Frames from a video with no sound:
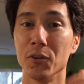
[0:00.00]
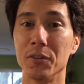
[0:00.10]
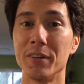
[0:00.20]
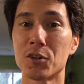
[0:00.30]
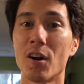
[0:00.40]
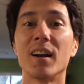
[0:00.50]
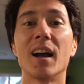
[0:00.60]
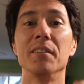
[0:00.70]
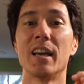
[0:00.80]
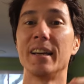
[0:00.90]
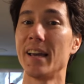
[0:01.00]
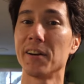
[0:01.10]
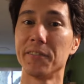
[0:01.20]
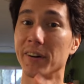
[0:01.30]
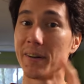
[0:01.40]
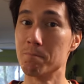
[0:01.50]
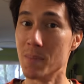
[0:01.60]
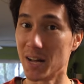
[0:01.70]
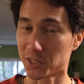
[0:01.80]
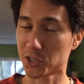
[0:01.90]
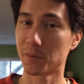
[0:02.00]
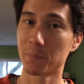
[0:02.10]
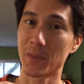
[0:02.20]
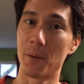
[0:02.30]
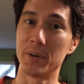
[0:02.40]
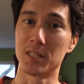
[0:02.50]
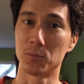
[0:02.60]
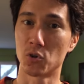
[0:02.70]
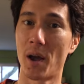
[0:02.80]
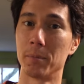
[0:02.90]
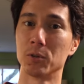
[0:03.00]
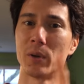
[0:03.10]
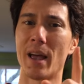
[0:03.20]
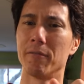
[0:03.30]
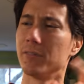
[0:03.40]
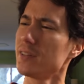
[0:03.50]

For Adventure Archives, I care very much how many subscribers we have.